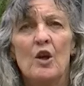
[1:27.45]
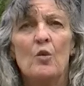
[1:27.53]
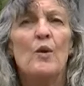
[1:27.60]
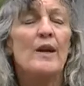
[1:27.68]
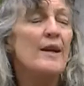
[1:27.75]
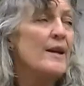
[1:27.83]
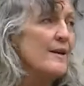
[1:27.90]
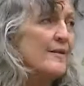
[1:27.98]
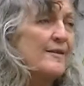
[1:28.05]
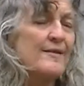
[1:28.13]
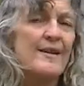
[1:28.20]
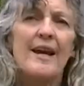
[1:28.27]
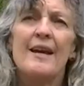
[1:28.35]
We're here
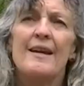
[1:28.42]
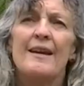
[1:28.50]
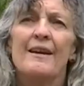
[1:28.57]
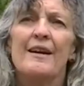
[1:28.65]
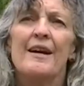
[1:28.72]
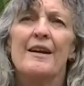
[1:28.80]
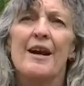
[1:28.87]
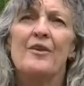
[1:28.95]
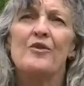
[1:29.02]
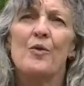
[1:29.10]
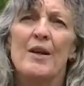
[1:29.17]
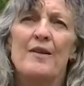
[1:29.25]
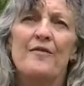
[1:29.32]
today at our
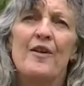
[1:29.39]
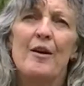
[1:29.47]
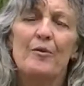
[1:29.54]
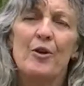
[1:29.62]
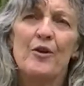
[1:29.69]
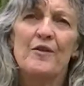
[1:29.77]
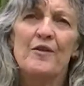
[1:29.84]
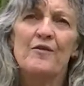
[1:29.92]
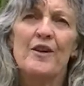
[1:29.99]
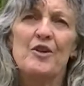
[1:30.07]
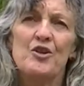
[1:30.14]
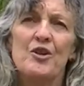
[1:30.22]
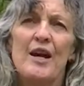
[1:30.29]
Dwelly Farm
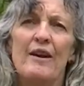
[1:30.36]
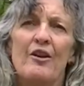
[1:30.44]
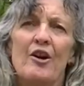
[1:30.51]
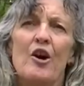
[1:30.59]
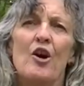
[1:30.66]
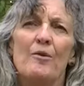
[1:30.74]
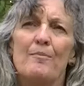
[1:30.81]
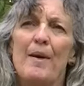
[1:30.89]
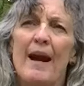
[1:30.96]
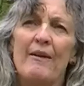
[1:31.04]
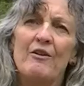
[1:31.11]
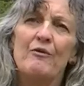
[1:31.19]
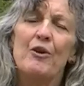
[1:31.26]
Conservation Area on
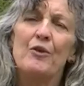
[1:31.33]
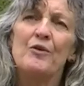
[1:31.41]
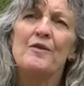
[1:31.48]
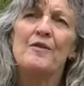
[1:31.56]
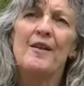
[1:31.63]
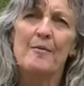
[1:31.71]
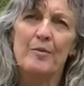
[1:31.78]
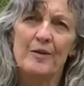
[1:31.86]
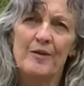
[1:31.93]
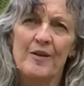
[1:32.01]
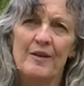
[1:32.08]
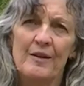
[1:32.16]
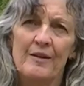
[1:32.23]
Barre Road in
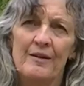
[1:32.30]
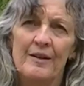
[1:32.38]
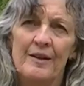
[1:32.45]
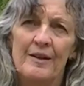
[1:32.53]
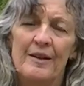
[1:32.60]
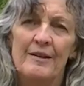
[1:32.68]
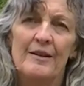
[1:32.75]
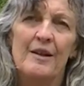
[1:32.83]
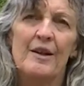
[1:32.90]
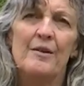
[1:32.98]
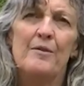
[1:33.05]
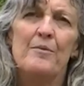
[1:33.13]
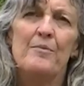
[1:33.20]
Templeton.
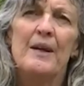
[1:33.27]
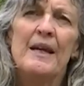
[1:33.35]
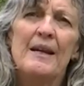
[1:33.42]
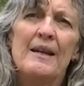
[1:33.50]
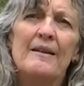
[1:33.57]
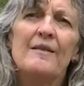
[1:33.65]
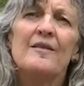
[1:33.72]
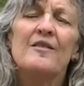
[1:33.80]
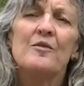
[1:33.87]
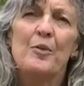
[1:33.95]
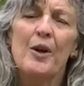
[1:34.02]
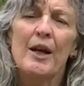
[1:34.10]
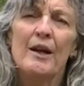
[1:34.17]
Beginning this
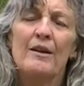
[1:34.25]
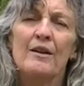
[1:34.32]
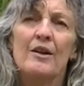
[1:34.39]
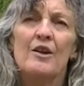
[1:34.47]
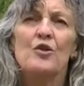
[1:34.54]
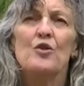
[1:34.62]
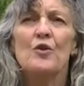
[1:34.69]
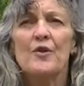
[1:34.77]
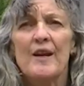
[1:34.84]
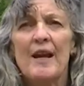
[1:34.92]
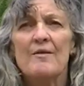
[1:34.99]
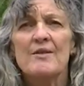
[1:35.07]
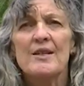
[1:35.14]
spring, North
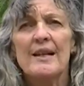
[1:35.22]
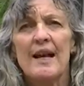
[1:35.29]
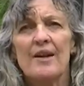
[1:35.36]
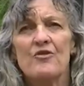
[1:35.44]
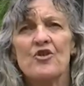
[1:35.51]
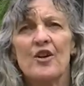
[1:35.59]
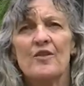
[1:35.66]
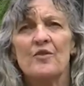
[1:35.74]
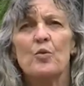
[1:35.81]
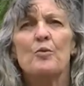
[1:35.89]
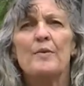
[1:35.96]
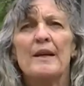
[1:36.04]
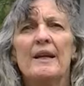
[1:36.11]
County Land Trust
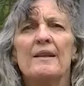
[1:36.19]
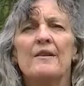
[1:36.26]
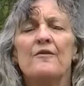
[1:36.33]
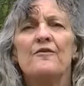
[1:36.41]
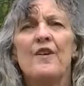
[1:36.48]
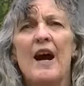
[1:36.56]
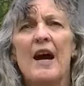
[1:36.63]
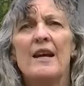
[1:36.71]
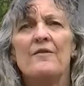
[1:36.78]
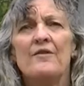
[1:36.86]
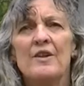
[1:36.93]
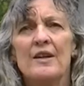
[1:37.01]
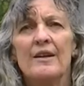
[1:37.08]
will begin a
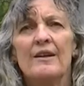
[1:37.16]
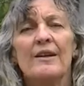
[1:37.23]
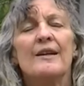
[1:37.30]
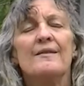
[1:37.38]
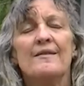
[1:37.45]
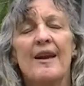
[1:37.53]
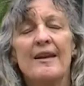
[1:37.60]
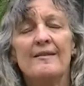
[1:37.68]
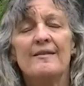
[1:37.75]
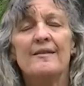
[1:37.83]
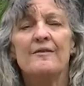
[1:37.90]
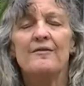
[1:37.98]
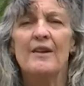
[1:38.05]
5-year
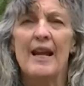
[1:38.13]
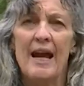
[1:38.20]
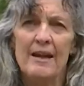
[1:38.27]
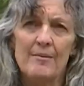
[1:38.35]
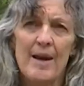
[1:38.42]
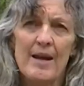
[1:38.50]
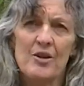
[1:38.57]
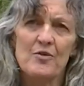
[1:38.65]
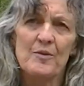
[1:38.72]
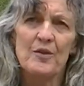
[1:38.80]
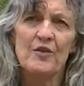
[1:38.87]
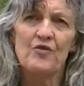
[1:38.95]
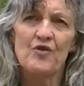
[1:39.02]
intensive land
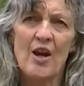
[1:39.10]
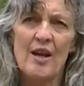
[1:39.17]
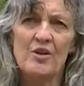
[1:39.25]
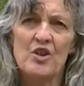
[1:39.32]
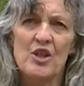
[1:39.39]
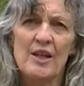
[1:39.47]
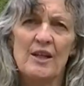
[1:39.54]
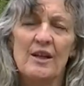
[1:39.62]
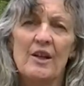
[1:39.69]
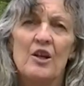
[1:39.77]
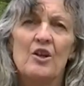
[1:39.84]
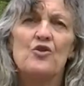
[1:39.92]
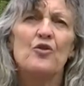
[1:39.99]
management strategy
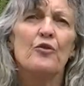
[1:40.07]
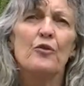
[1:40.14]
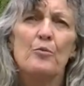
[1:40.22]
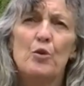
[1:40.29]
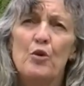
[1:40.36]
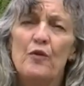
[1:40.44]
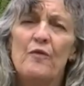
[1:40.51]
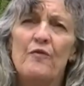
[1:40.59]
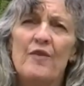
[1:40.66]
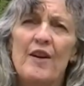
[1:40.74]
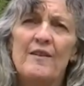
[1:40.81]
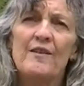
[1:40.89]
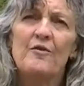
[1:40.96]
to remove
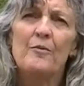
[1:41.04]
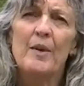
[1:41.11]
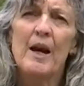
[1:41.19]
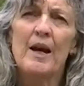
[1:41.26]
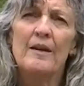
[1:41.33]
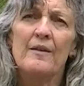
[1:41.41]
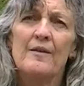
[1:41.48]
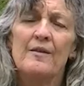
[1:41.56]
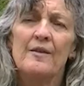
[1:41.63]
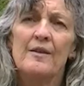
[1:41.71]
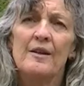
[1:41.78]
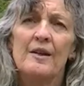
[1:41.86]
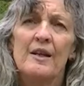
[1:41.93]
invasive plants,
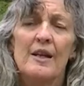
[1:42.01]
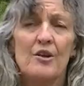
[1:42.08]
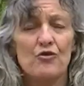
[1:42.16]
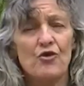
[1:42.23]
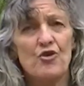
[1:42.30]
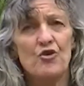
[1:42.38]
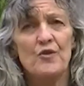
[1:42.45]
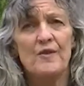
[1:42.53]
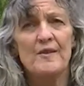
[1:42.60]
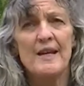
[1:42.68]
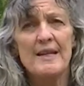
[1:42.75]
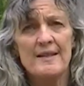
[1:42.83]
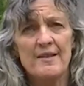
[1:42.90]
introduce
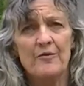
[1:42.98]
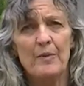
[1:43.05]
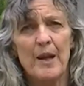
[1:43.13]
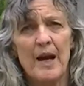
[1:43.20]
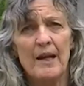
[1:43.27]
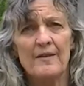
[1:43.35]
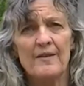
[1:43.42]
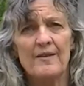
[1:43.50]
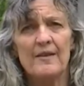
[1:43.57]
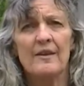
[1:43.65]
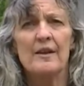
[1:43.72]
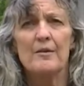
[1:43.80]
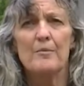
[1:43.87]
native plants
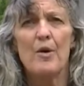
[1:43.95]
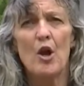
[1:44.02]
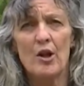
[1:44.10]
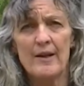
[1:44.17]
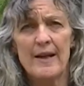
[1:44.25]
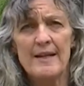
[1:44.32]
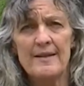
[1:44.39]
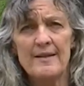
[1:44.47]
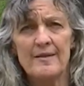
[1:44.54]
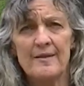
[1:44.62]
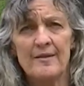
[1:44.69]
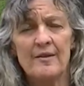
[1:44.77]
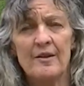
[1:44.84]
and
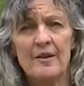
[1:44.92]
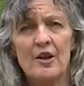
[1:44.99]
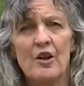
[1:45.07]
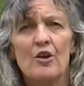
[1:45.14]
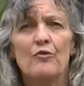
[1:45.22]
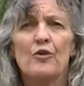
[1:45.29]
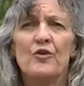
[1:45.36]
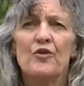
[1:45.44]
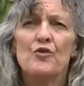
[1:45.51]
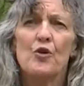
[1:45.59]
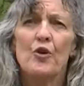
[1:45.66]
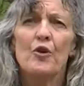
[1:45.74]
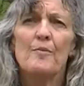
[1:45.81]
pollinators,
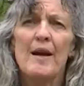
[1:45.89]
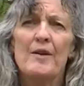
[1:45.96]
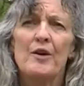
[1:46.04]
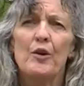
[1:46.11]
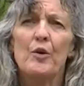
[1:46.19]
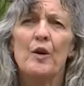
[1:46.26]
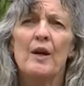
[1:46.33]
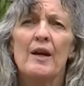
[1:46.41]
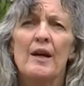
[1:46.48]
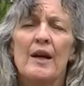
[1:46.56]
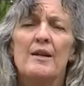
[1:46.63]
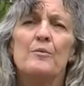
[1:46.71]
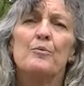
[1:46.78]
restore a meadow,
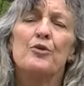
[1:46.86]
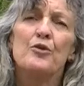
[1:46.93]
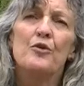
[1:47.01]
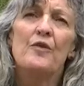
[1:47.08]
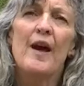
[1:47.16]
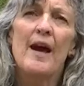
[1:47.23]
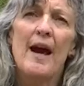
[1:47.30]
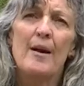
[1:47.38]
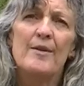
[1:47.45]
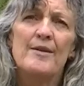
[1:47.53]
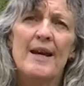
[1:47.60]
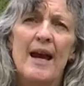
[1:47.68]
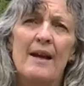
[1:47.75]
and improve the
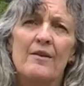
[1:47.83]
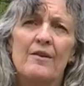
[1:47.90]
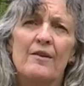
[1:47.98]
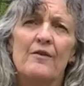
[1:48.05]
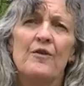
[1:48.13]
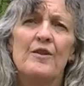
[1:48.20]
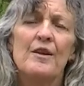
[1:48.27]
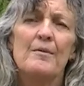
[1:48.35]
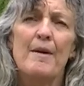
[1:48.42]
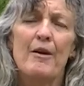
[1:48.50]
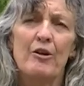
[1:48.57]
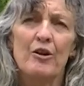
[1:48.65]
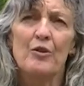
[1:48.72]
habitat for the
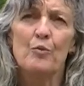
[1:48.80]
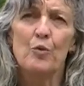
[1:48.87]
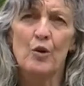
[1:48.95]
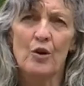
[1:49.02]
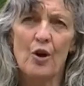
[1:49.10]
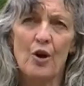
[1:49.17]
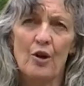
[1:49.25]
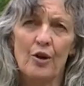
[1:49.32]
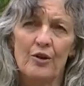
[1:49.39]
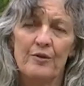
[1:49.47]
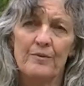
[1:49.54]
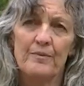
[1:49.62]
American woodcock.